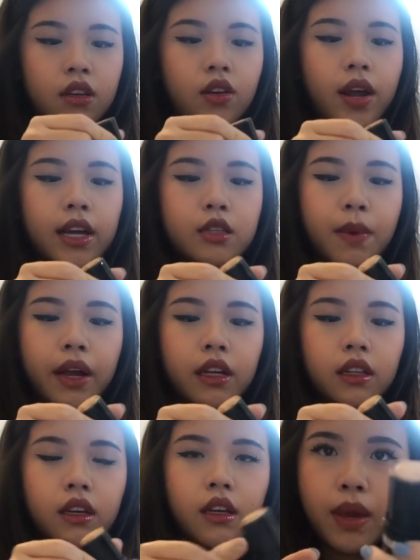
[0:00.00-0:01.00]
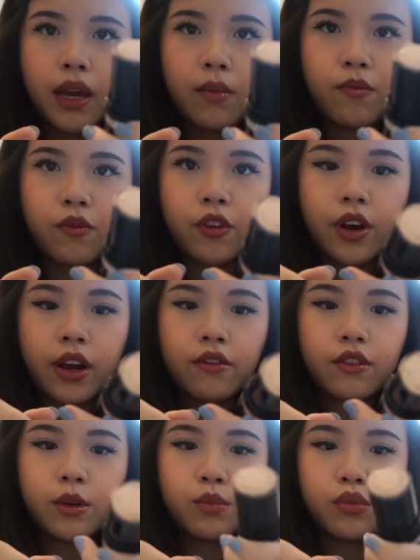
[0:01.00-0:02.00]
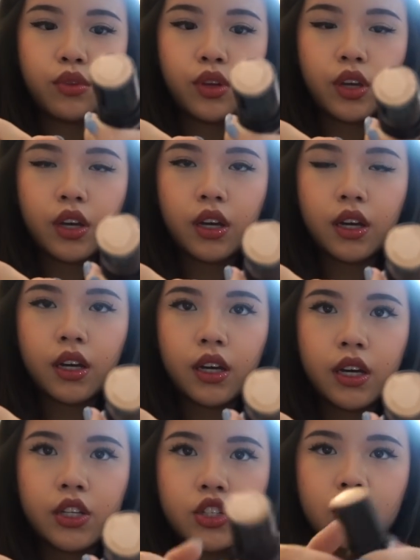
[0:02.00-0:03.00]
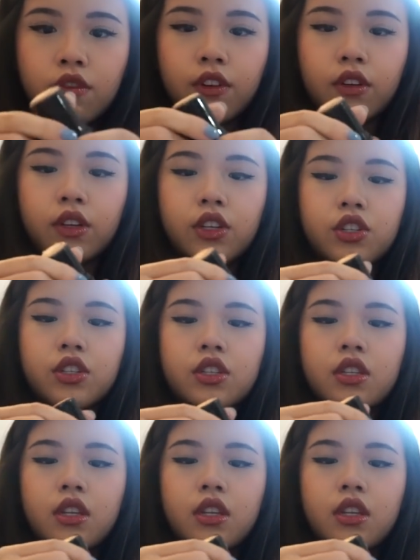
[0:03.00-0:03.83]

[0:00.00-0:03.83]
Ini udah expired deh, Makeup Forever punya HD Foundation